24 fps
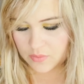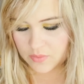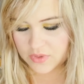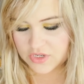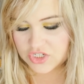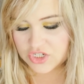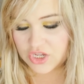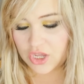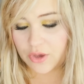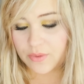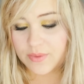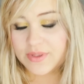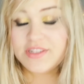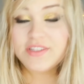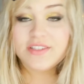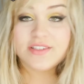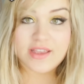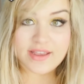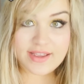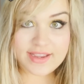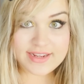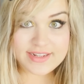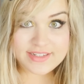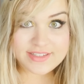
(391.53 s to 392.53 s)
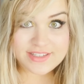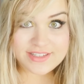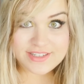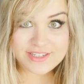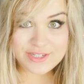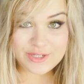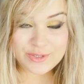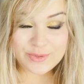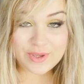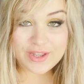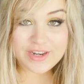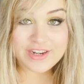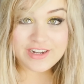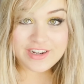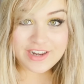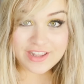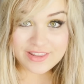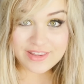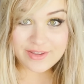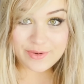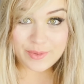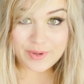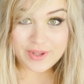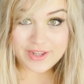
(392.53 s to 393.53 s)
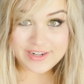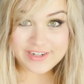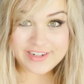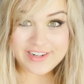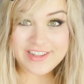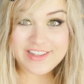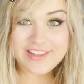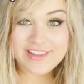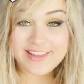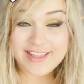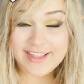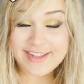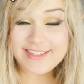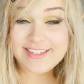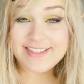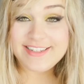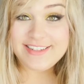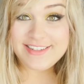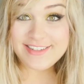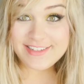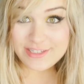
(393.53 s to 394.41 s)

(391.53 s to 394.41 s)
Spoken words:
which coincides to another one that